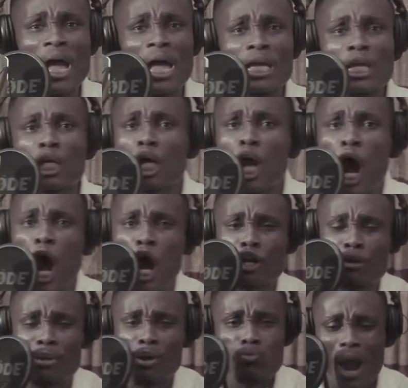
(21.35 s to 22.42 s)
Painting God
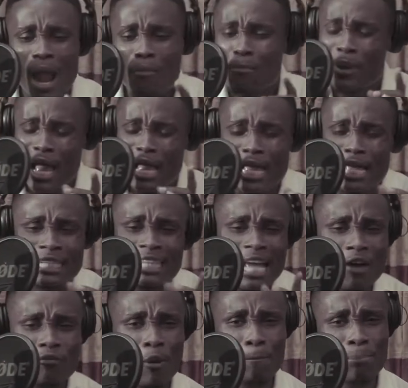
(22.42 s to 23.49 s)
will be white, painting
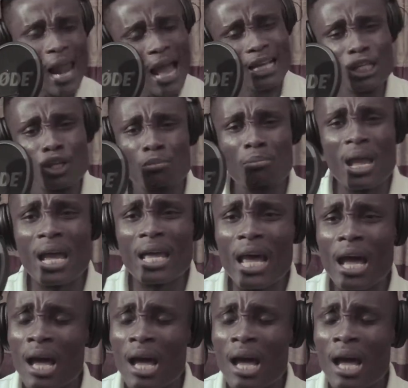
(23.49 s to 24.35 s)
devil black, you mean